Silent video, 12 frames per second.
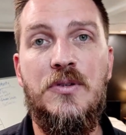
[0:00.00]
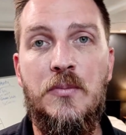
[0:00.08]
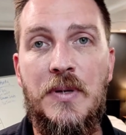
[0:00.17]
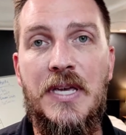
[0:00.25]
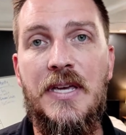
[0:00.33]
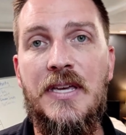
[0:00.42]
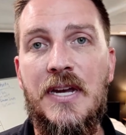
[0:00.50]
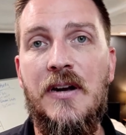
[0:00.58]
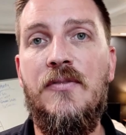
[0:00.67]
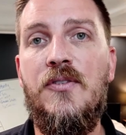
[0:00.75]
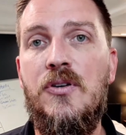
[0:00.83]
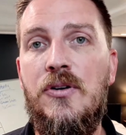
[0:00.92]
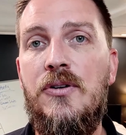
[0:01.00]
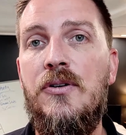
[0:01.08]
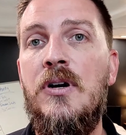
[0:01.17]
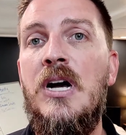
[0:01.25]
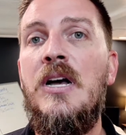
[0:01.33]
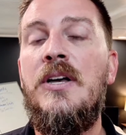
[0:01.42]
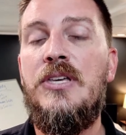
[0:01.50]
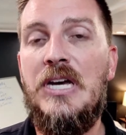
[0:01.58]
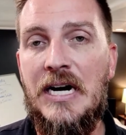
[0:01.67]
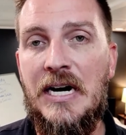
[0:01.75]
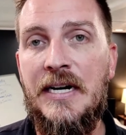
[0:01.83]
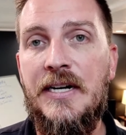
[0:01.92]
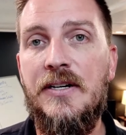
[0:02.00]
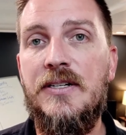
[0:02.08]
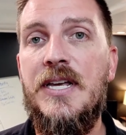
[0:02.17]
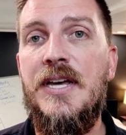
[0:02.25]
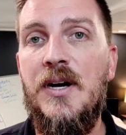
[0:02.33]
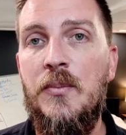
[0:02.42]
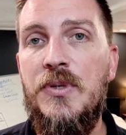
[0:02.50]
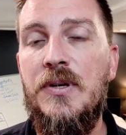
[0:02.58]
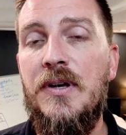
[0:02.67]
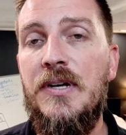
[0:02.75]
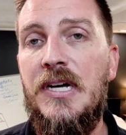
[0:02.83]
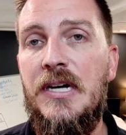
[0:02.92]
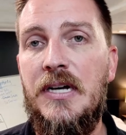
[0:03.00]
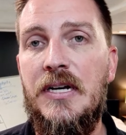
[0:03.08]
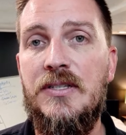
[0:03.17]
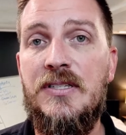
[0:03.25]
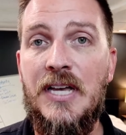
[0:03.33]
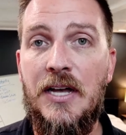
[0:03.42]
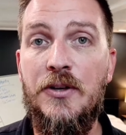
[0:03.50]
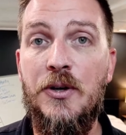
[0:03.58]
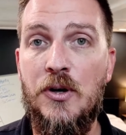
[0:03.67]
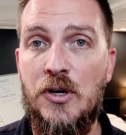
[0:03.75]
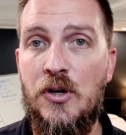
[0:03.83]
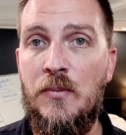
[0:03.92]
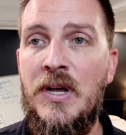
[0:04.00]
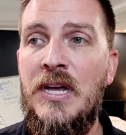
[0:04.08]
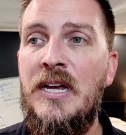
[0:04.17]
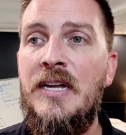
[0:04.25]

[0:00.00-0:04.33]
So be careful who you hire to help you sell your home.